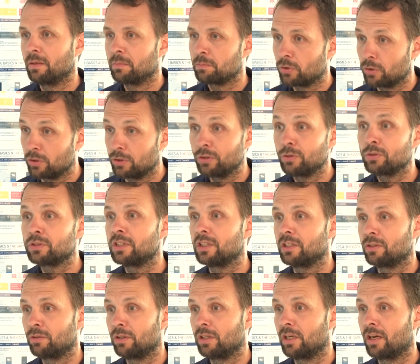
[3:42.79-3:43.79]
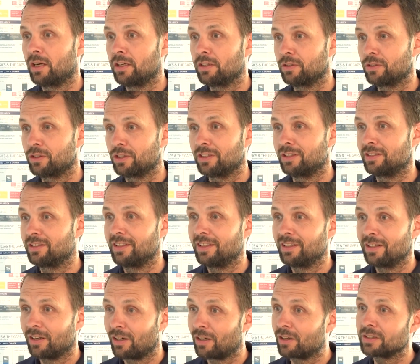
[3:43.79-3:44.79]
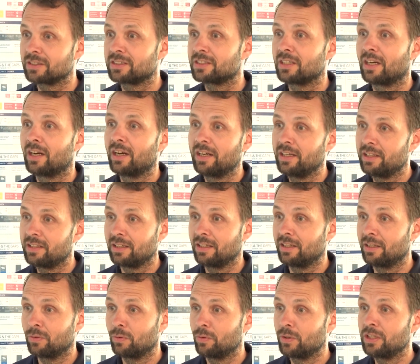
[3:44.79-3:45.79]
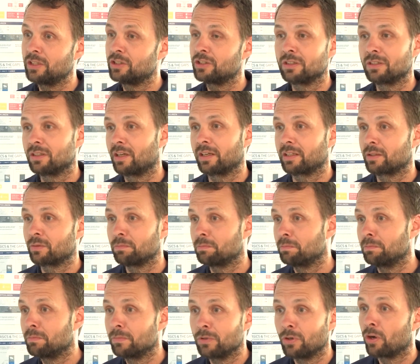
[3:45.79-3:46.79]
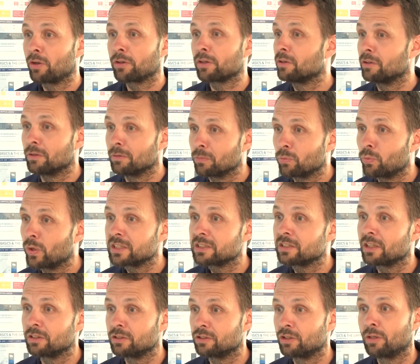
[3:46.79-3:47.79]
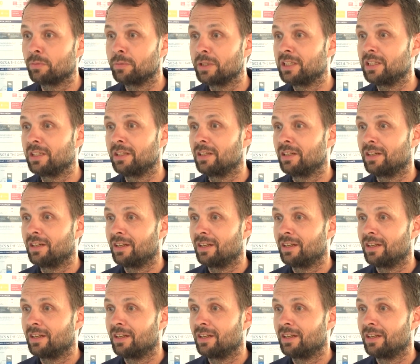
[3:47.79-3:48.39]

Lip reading: Producing green hydrogen on site in a region like northern or western Germany